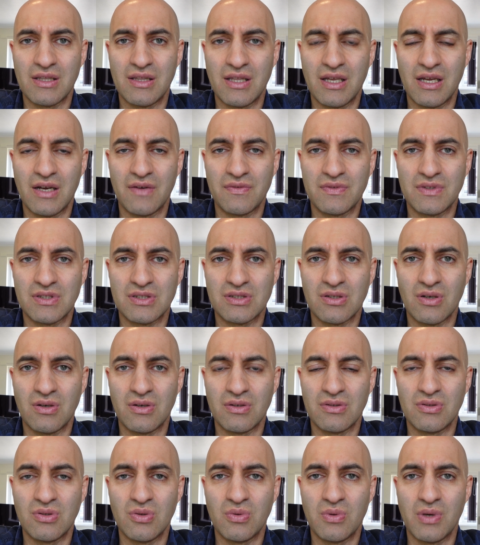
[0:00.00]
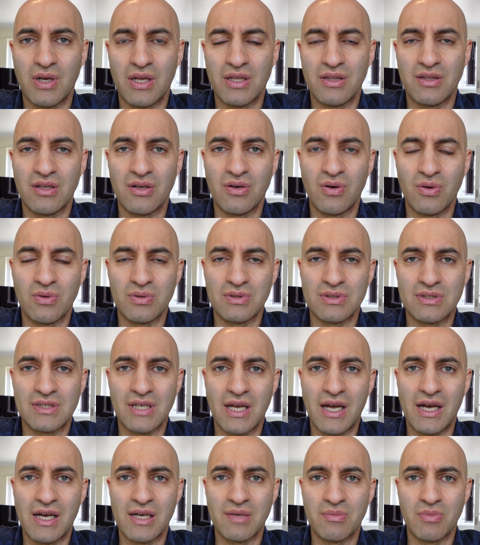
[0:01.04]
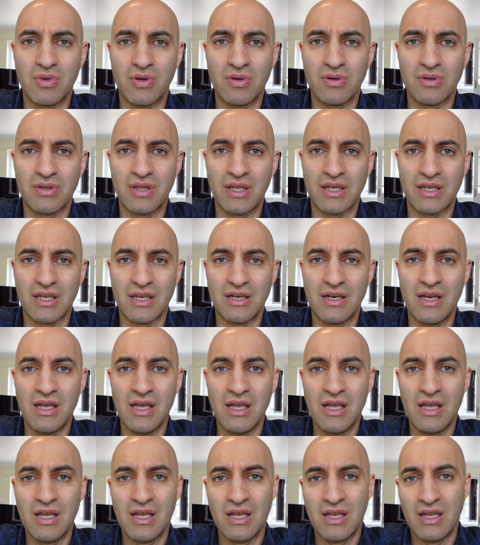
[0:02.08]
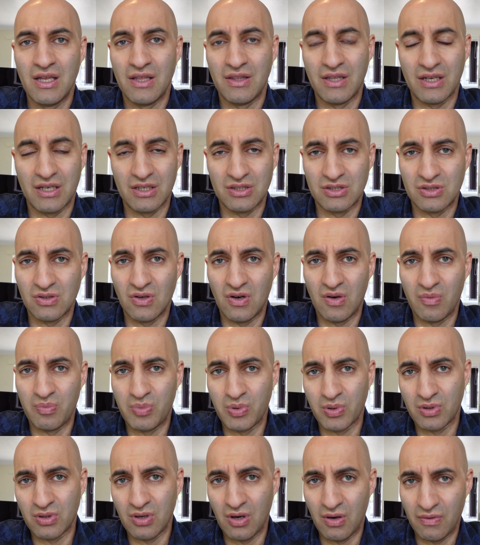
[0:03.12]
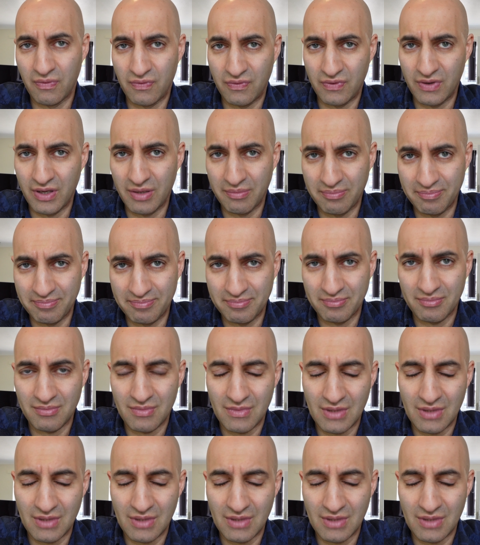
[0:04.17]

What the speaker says: They have to sort of do it in their own time, or they can sort of book off a